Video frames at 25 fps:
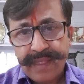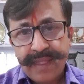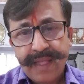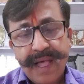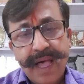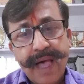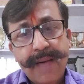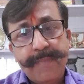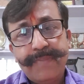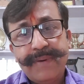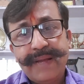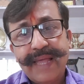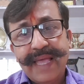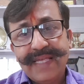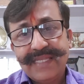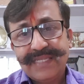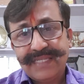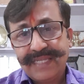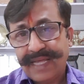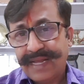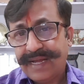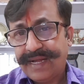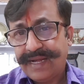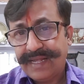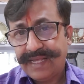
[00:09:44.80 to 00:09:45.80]
apply
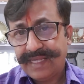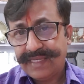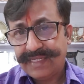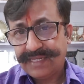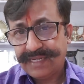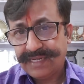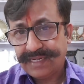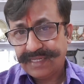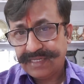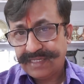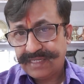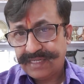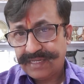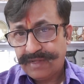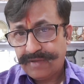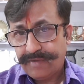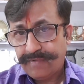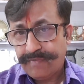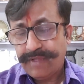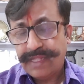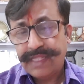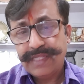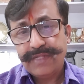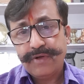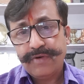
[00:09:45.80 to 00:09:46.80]
sanitizers
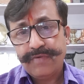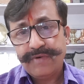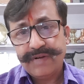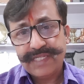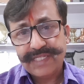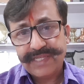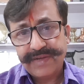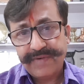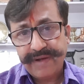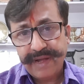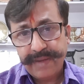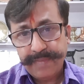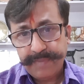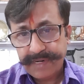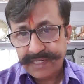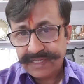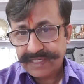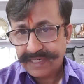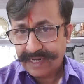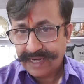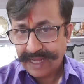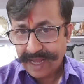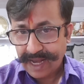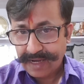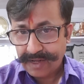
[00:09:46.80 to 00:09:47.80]
with over
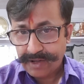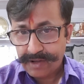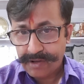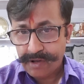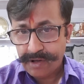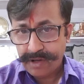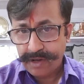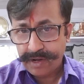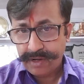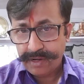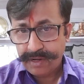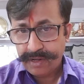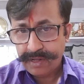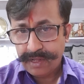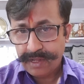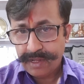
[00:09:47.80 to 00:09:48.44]
70% alcohol,